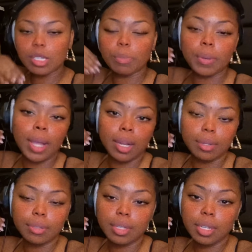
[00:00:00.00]
i Brianna,
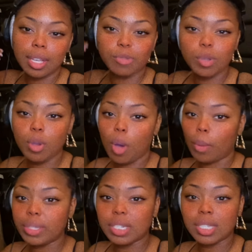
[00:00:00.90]
because we can go all
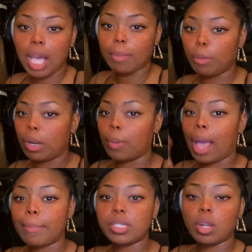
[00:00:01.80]
the way to the top no matter what
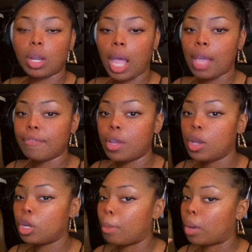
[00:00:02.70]
happens in our life,
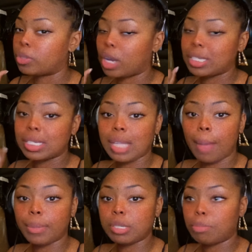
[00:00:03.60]
no matter what tries to
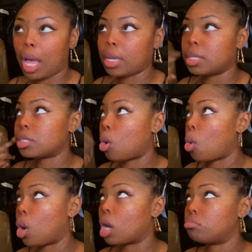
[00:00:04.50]
stop us, block us,
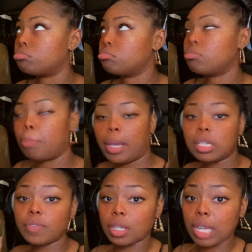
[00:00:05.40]
or make
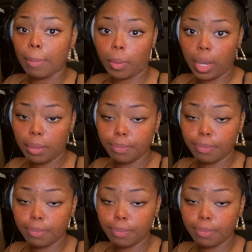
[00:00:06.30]
us feel a type of way.